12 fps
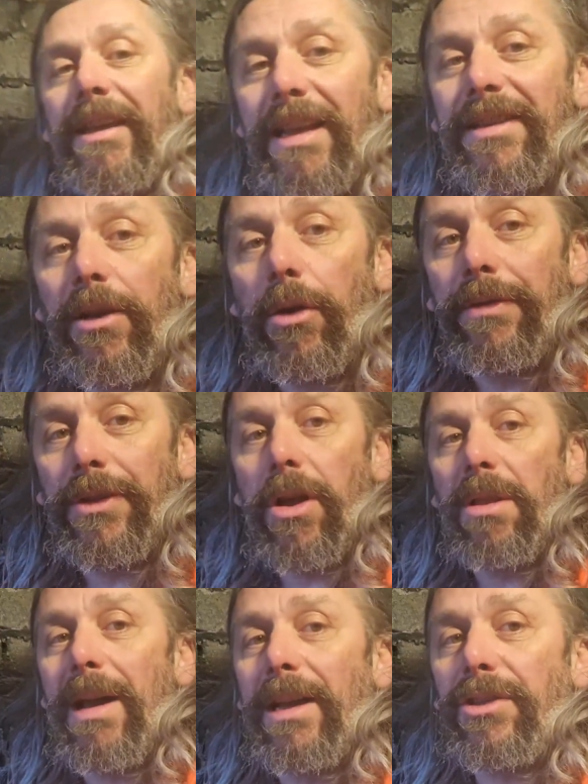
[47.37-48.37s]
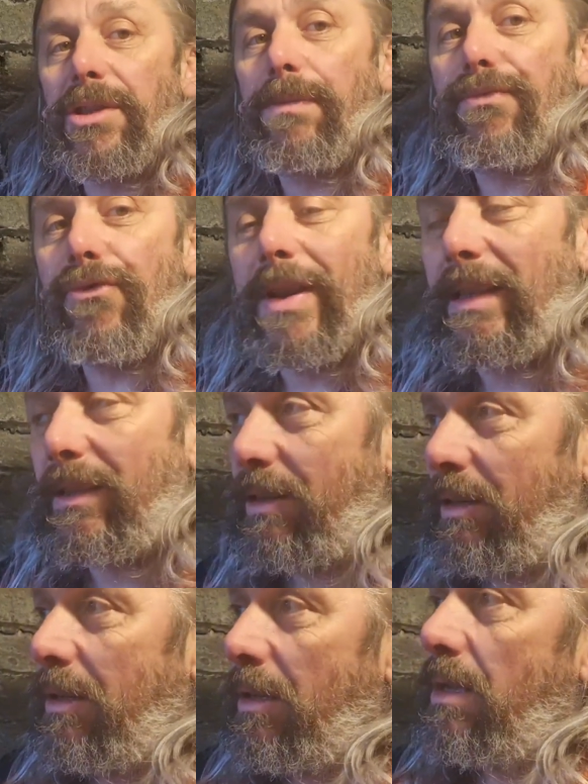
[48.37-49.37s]
getting hold of the Dolomite Sprint
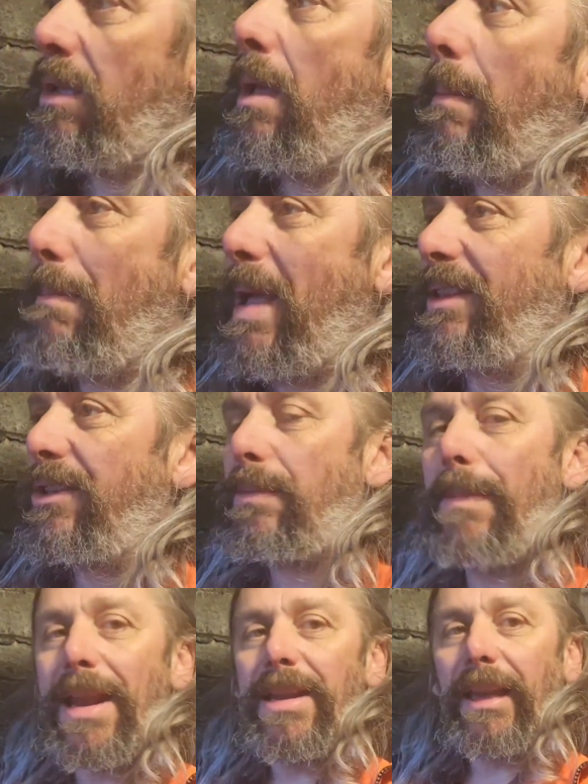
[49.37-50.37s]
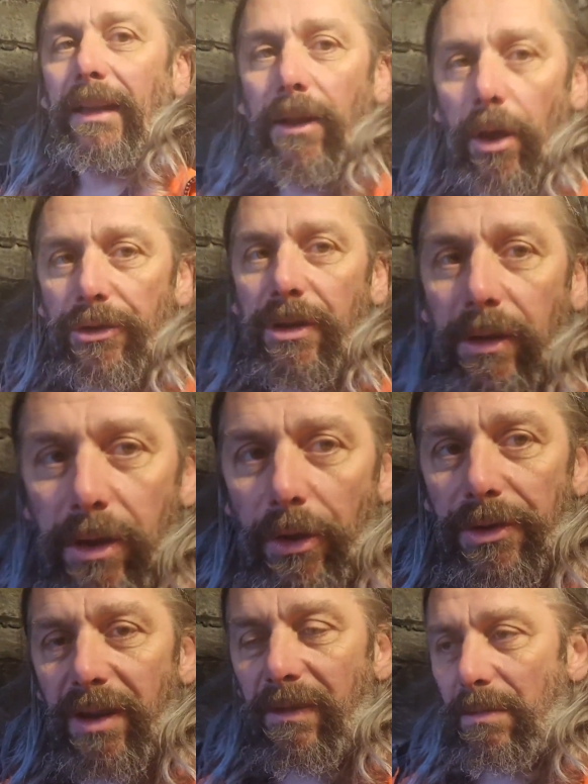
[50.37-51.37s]
meant spending lots and
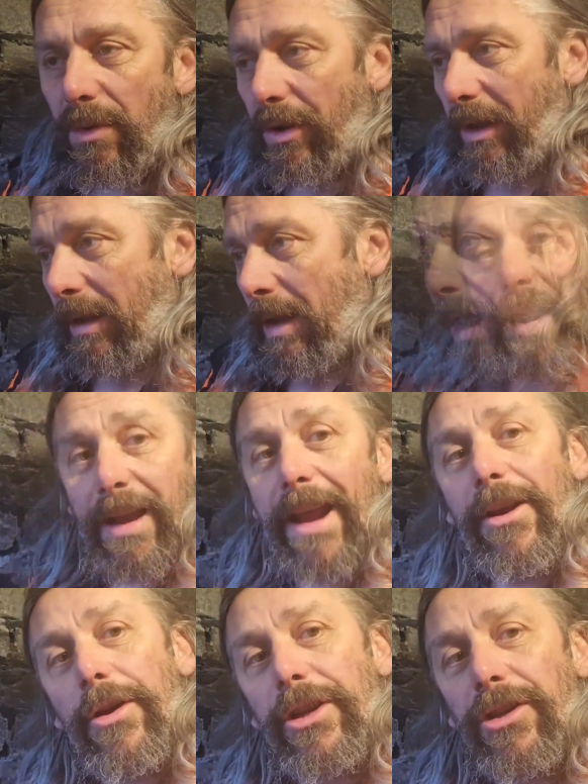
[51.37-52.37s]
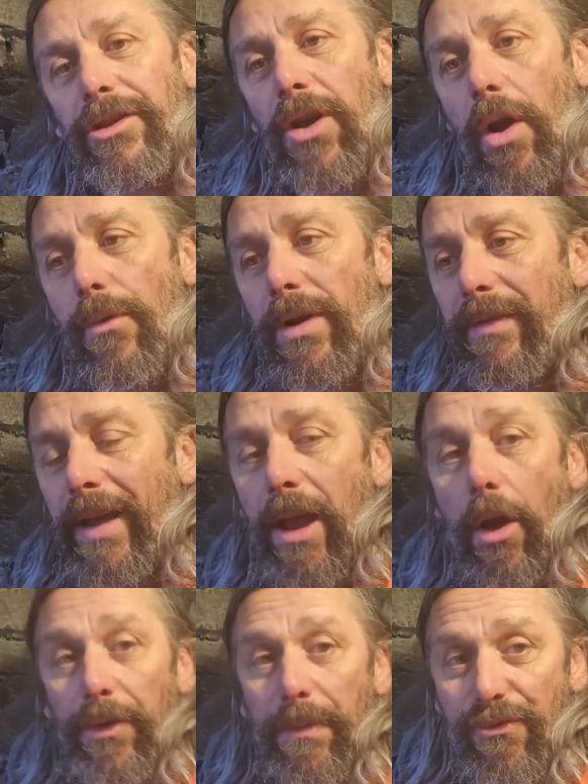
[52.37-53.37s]
lots of money. And I'd only just got rid of a
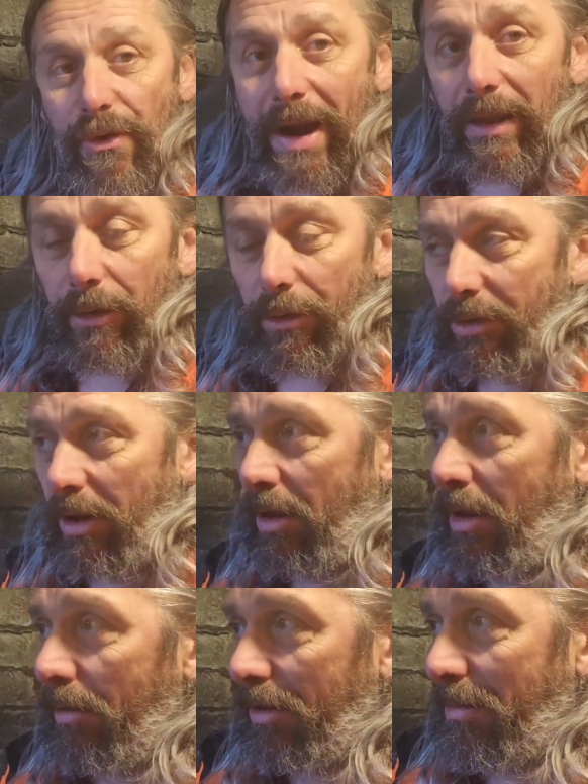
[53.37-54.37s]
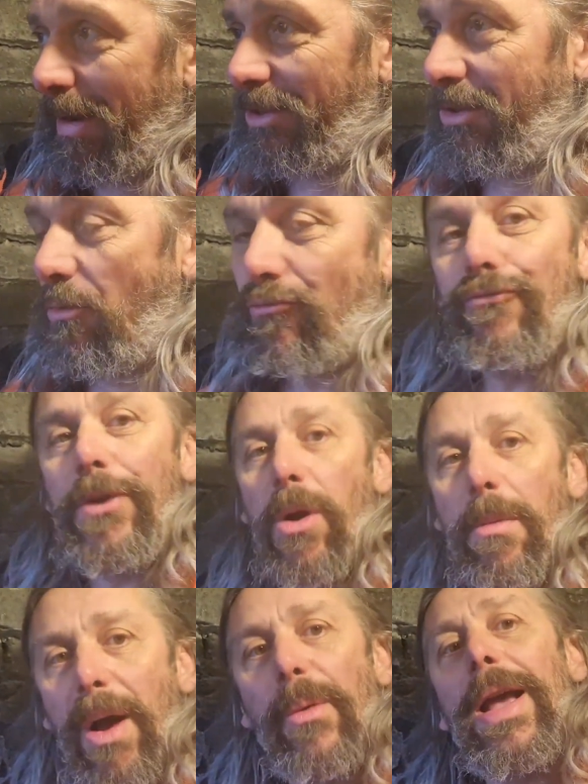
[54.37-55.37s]
Honda Prelude that I managed to wriggle
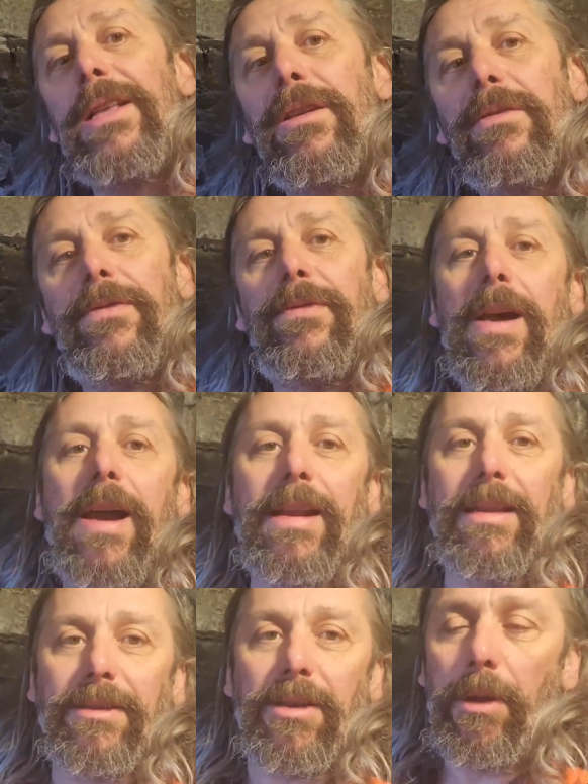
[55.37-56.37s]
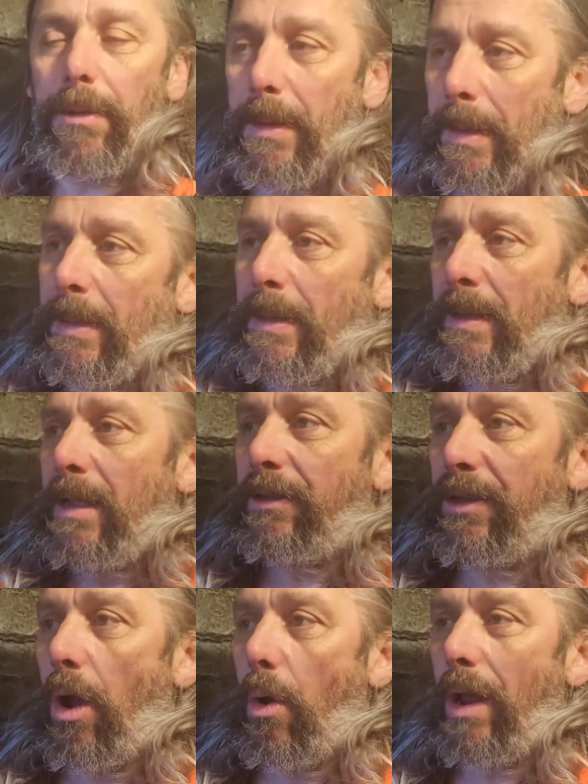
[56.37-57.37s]
my way to finance on,
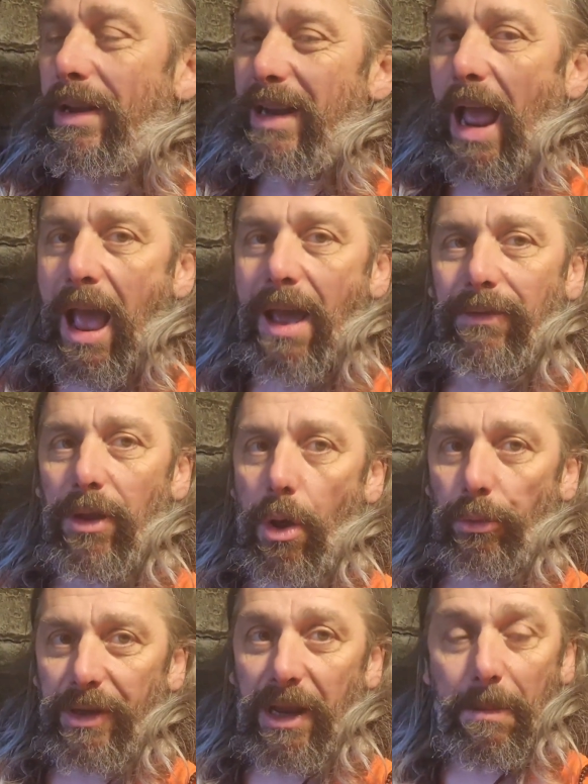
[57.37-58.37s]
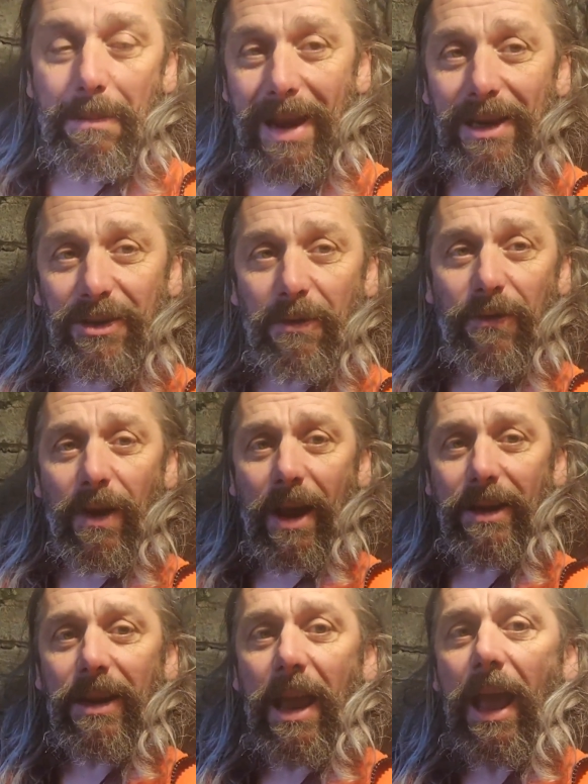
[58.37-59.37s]
so I didn't have loads. And I managed to
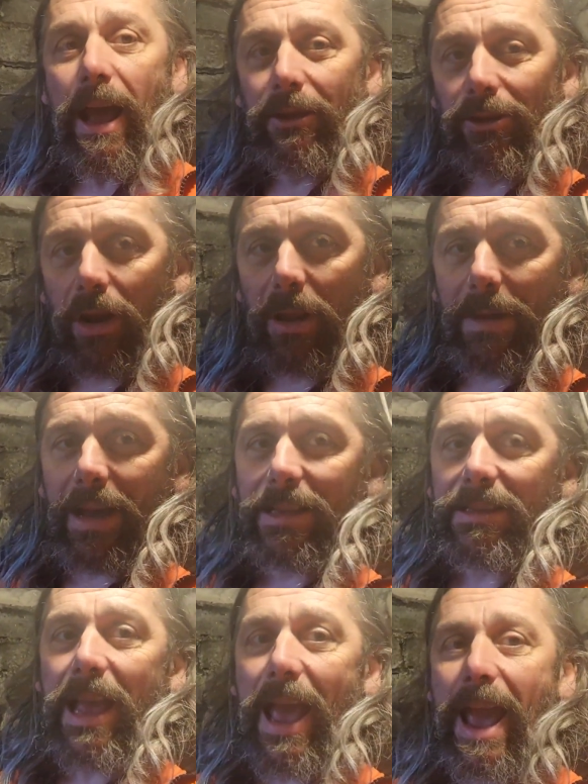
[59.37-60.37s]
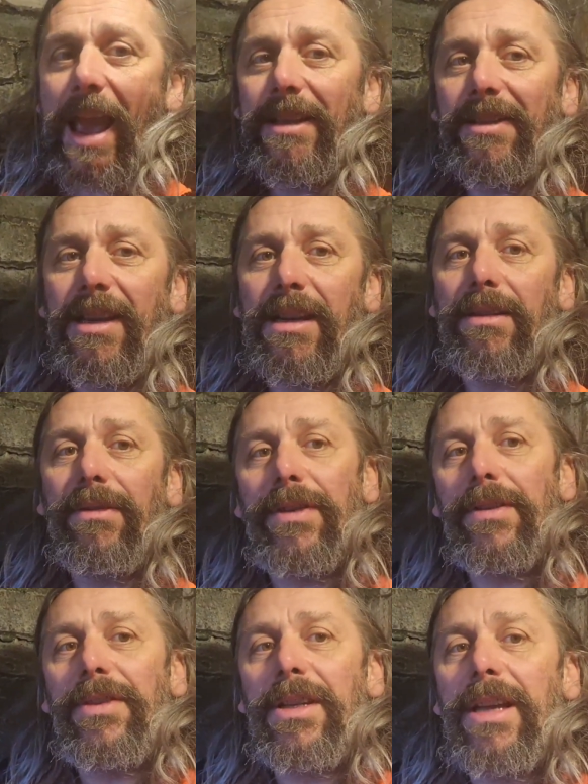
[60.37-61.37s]
find a Dolomite
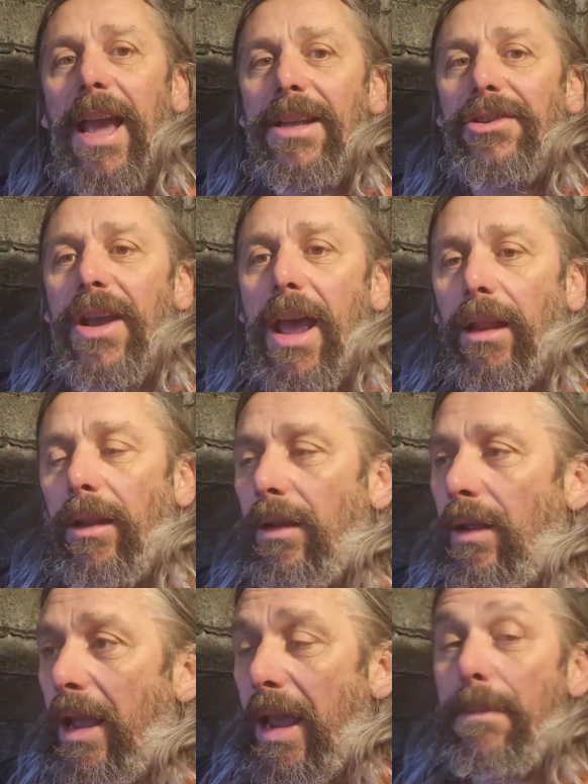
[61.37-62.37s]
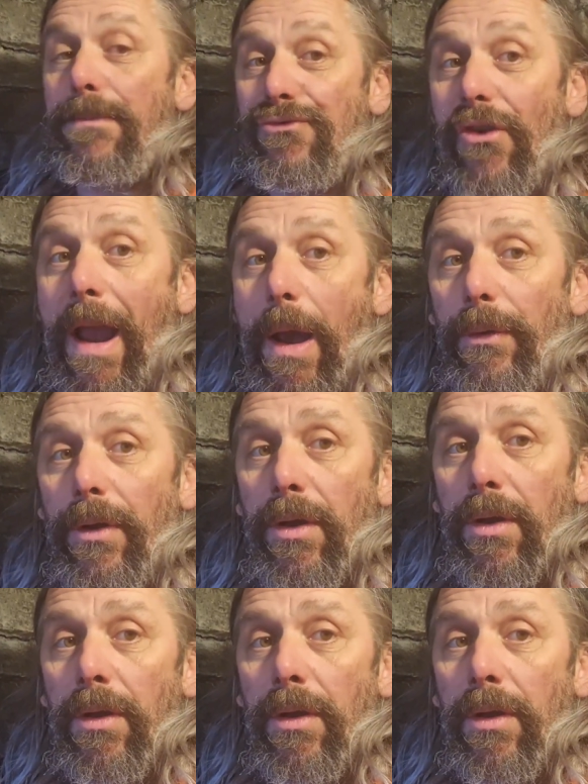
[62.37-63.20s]
1850 HL in brown